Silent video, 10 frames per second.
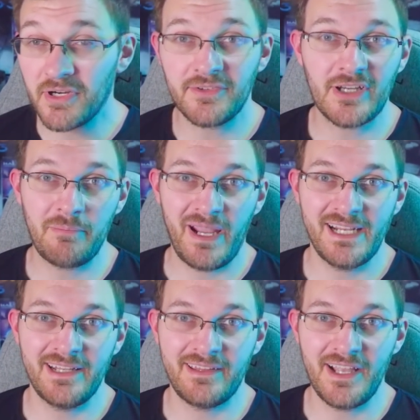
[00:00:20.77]
are gonna start
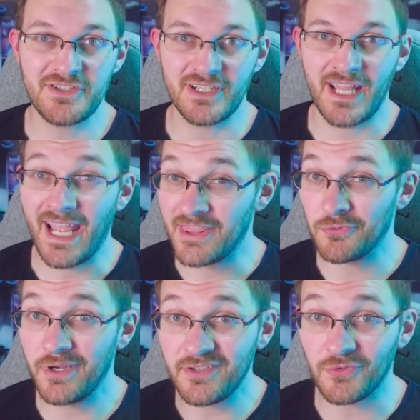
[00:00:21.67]
paying attention, and
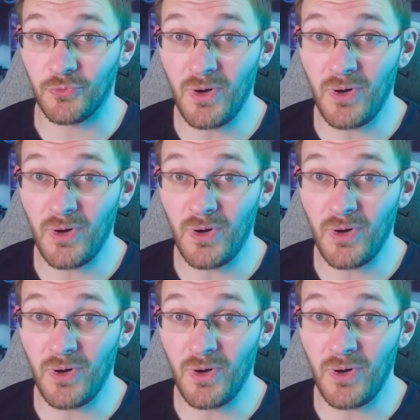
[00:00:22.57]
the reason